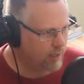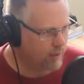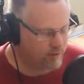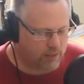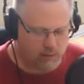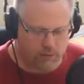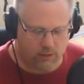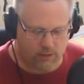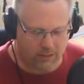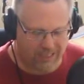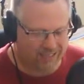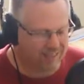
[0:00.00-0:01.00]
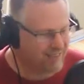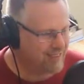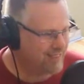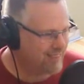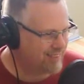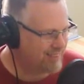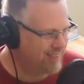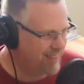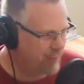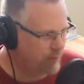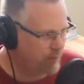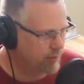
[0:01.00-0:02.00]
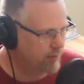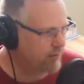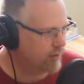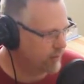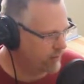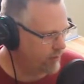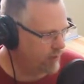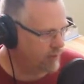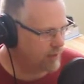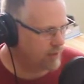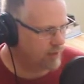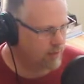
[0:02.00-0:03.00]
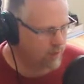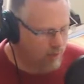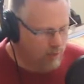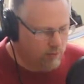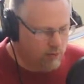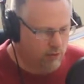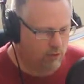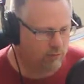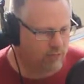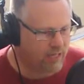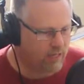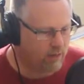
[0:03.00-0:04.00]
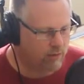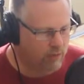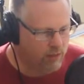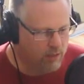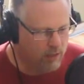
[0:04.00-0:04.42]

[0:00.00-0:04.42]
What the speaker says: Other times you could get the cassette tape for convenience, pull them down,